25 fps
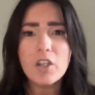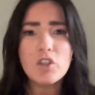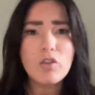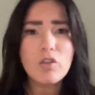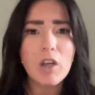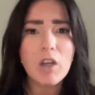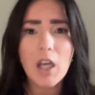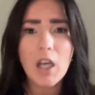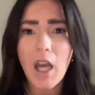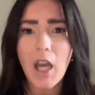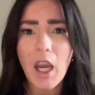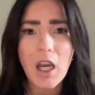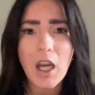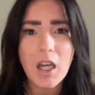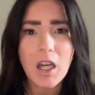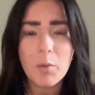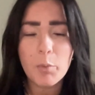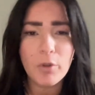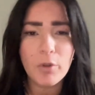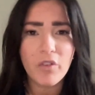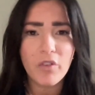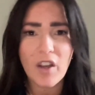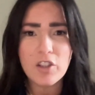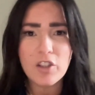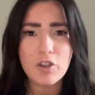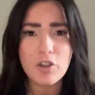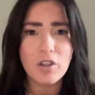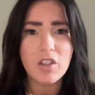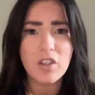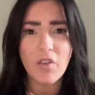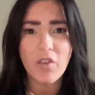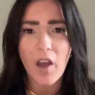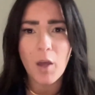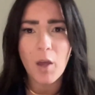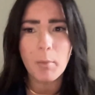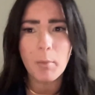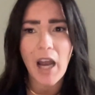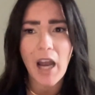180 professional
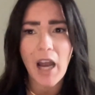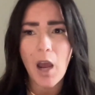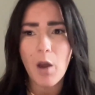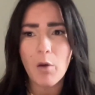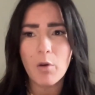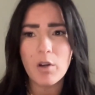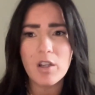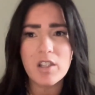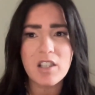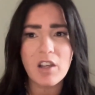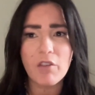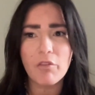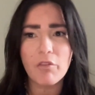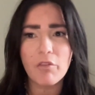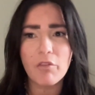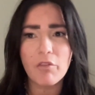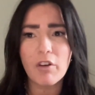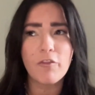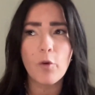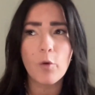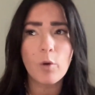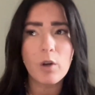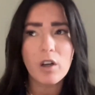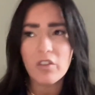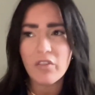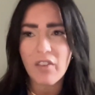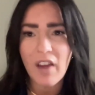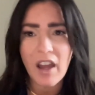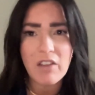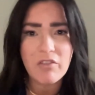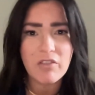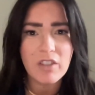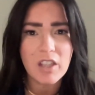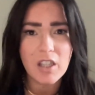development hours every 4 to